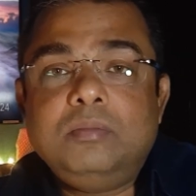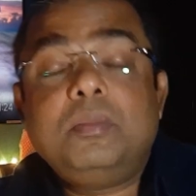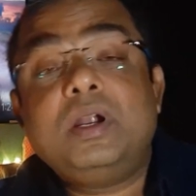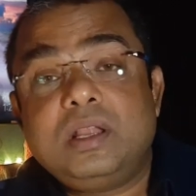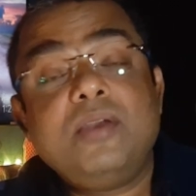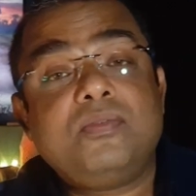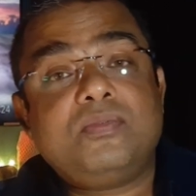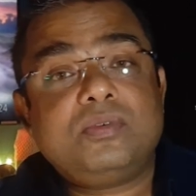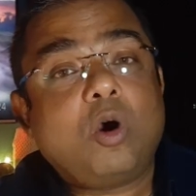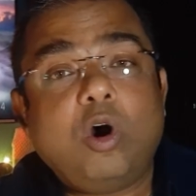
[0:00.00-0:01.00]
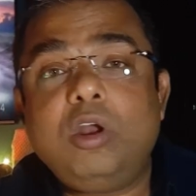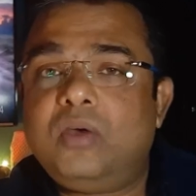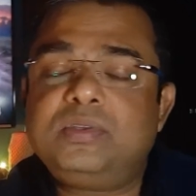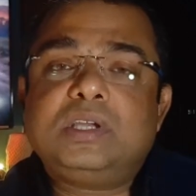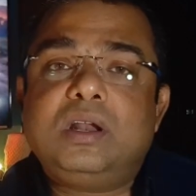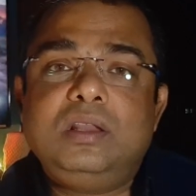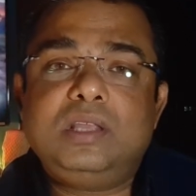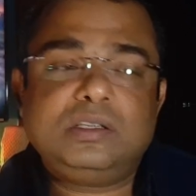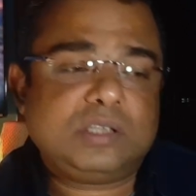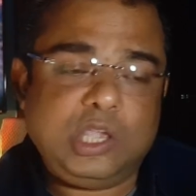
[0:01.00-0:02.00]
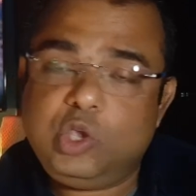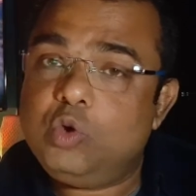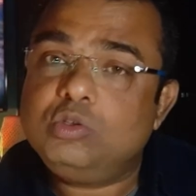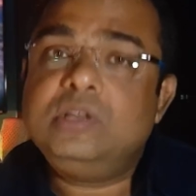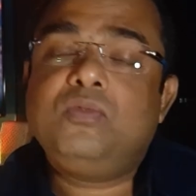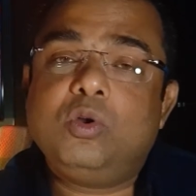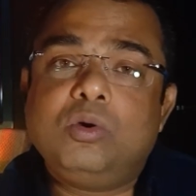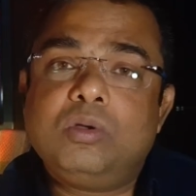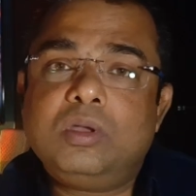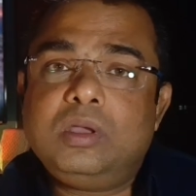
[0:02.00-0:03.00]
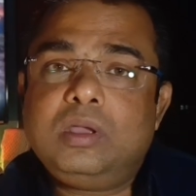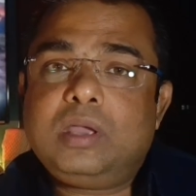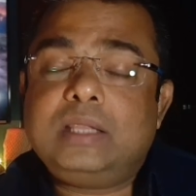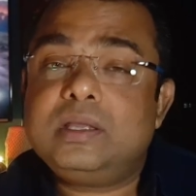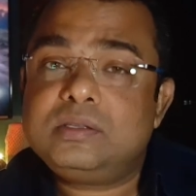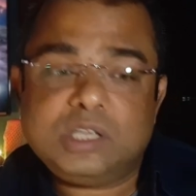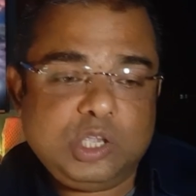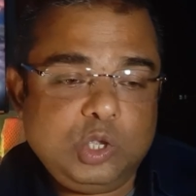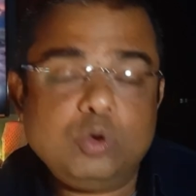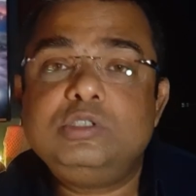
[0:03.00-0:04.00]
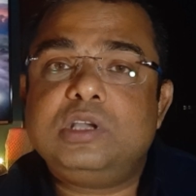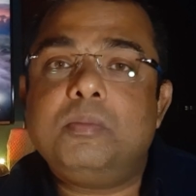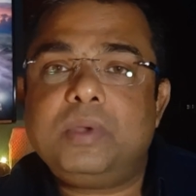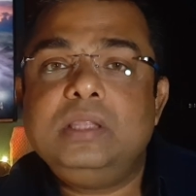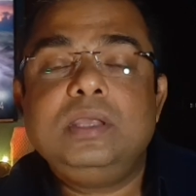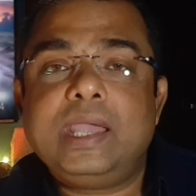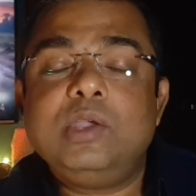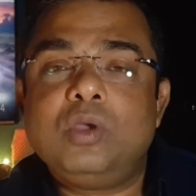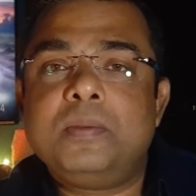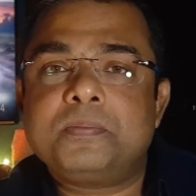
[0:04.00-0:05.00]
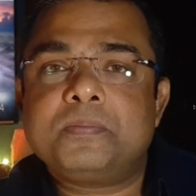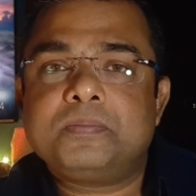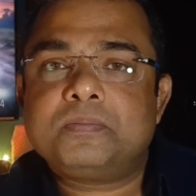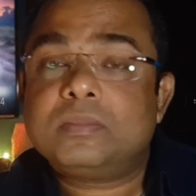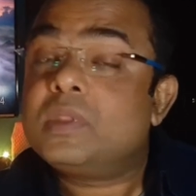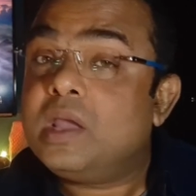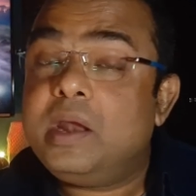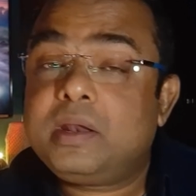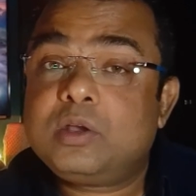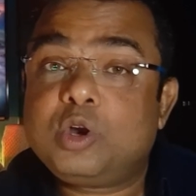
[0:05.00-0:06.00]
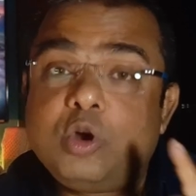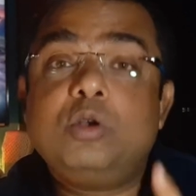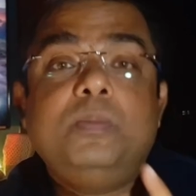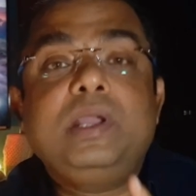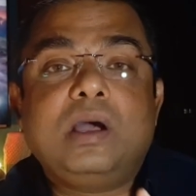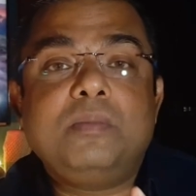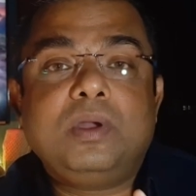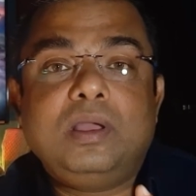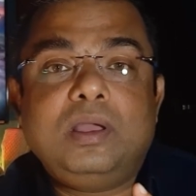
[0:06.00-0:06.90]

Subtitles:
But if all of a sudden there is a huge inflow and there is a huge jump in the AUM, it could become